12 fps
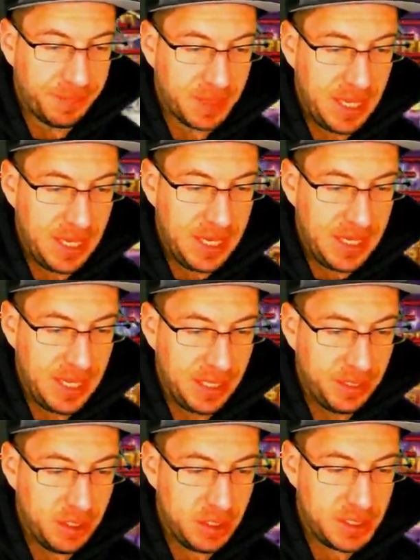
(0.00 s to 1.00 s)
And it
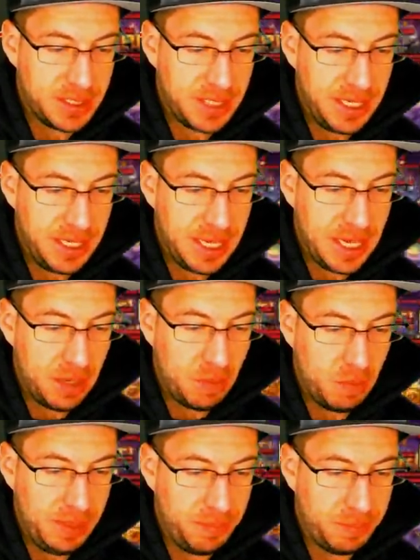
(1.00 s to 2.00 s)
looks like
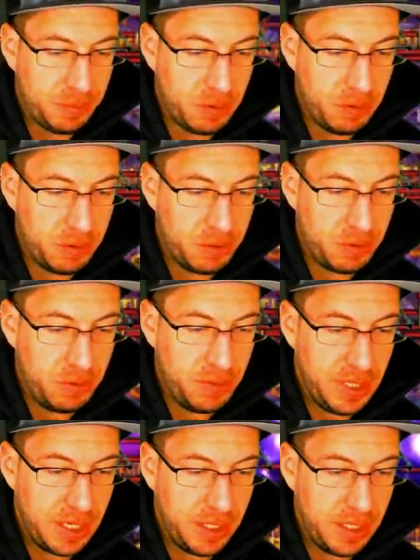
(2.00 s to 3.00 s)
we broke through
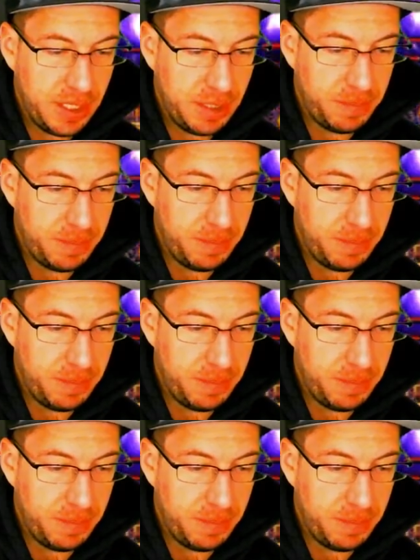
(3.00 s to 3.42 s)
their